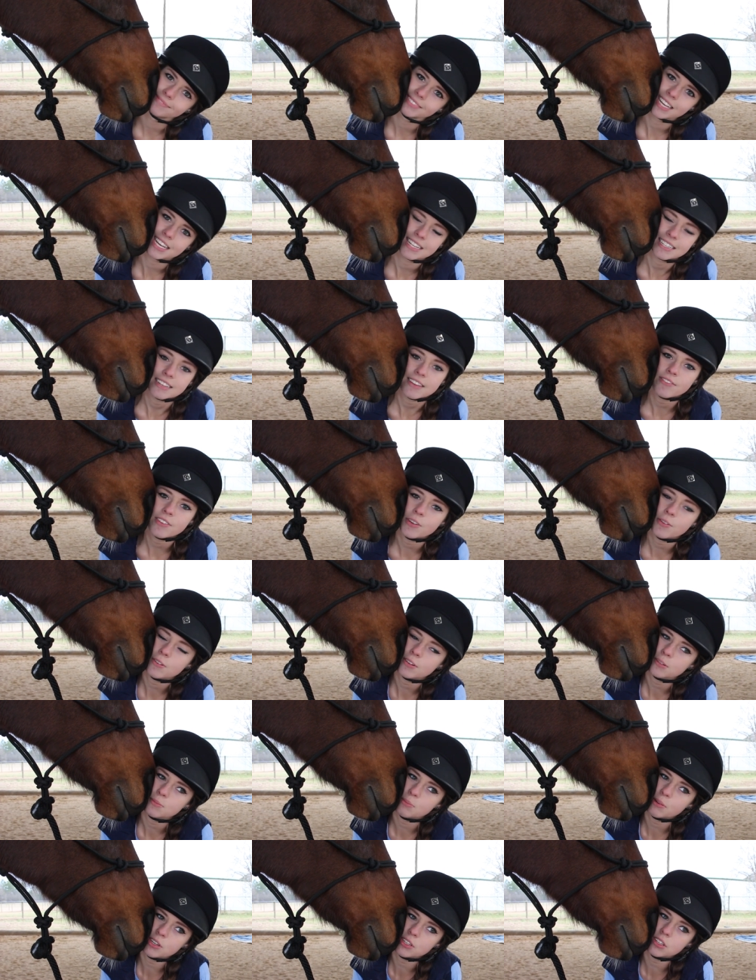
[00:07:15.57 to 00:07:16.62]
Because every
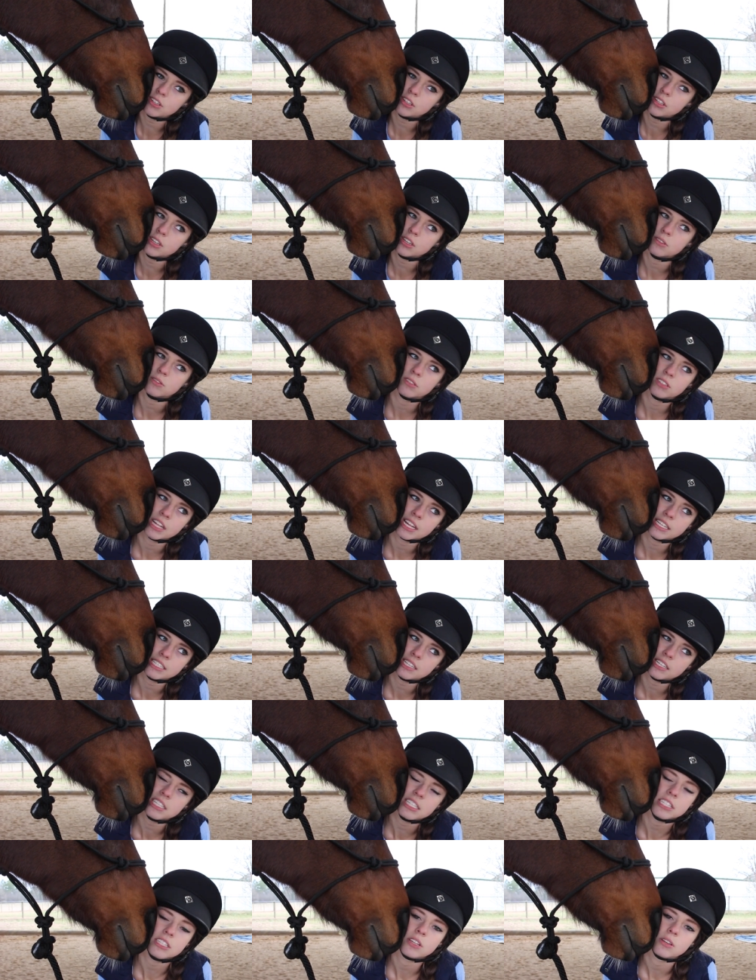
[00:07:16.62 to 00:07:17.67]
horse person knows they
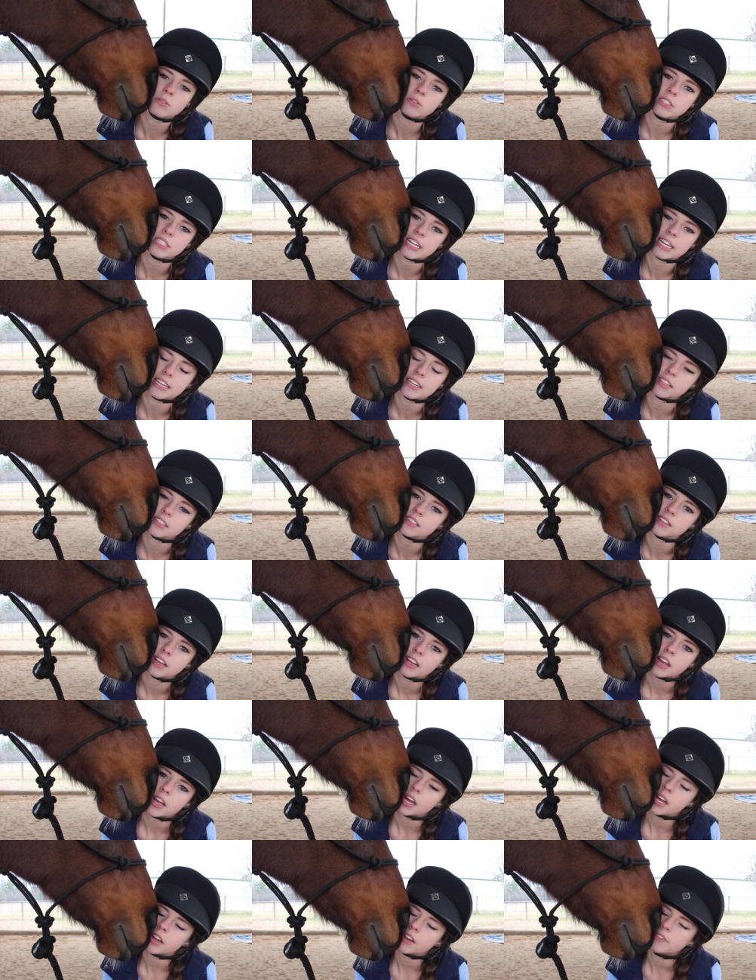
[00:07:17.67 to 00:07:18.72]
sense those things.
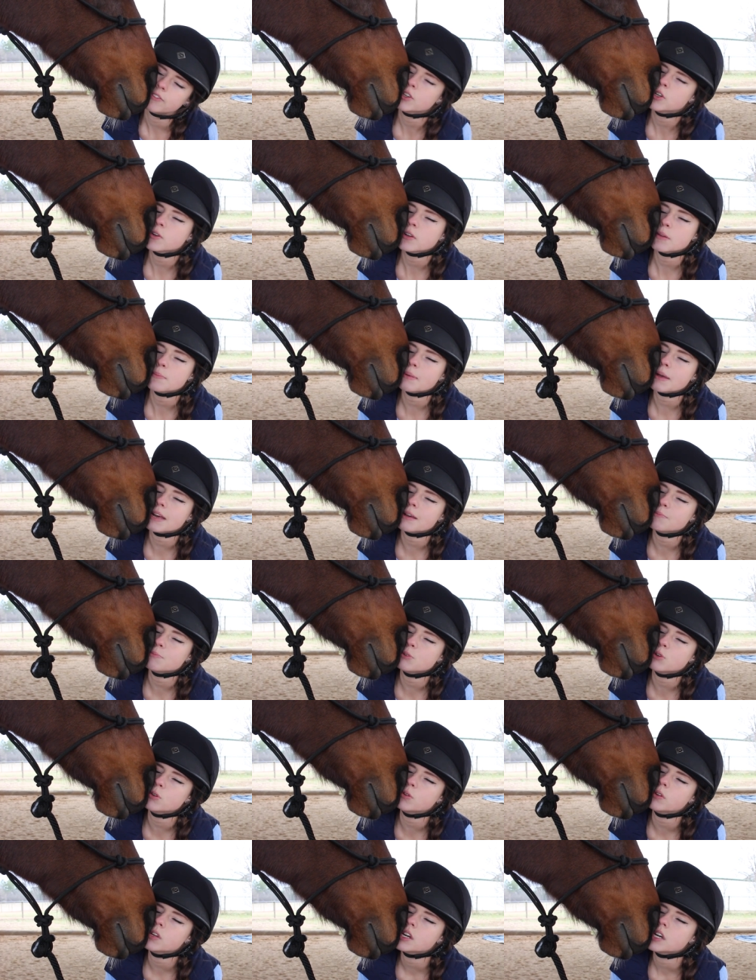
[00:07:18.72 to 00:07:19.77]
And if you're in a bad
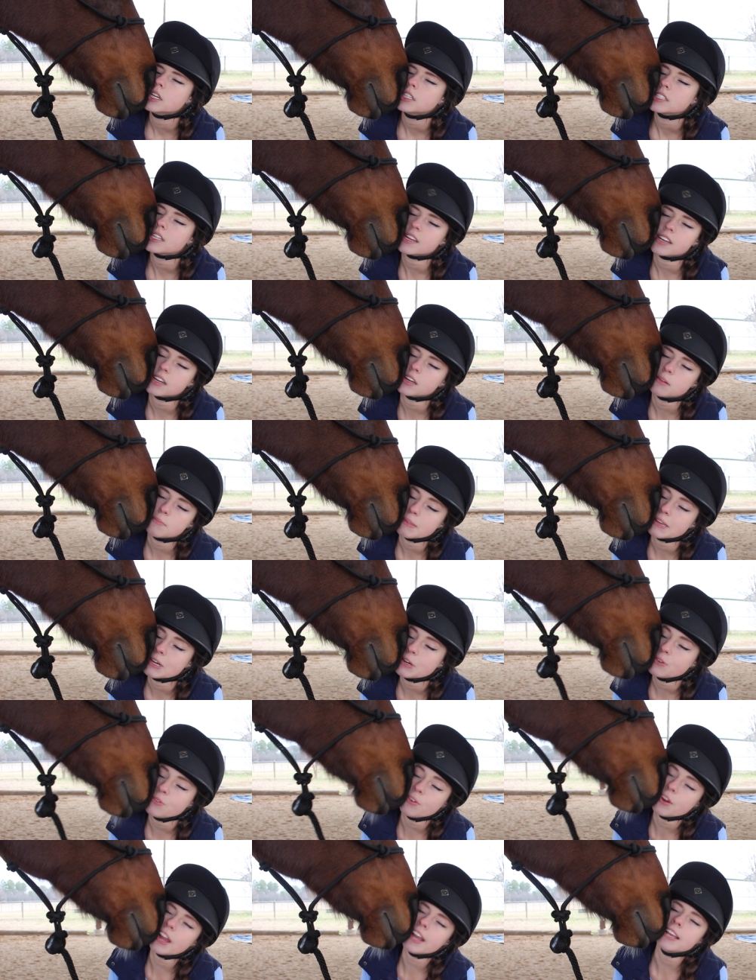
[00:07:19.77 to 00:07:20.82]
mood, they're gonna be
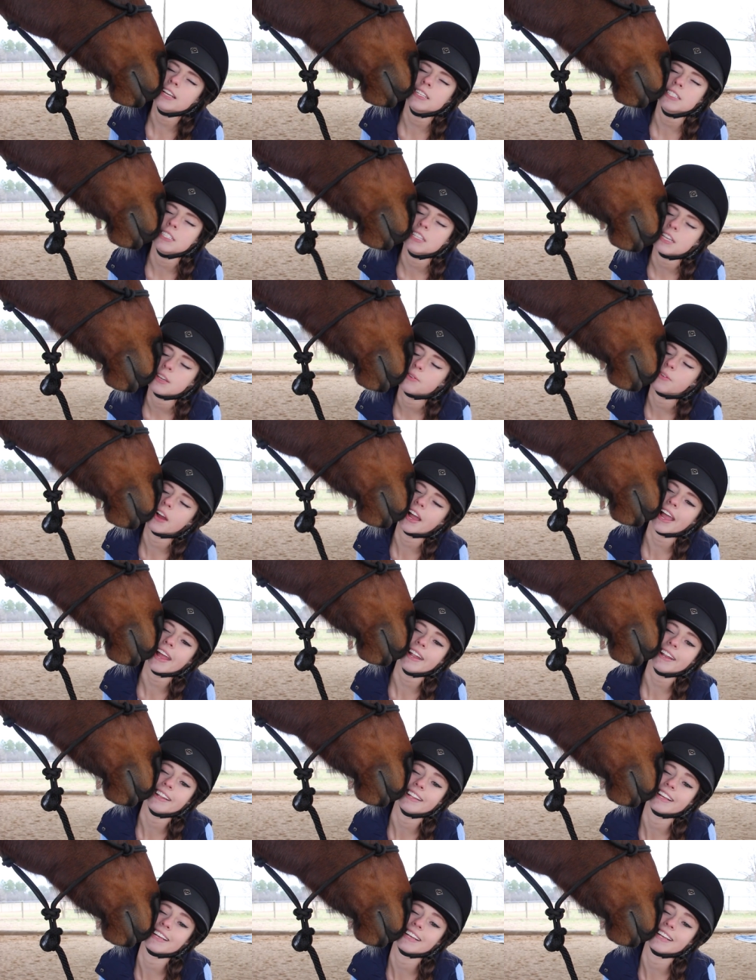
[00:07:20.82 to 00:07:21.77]
crazy, right?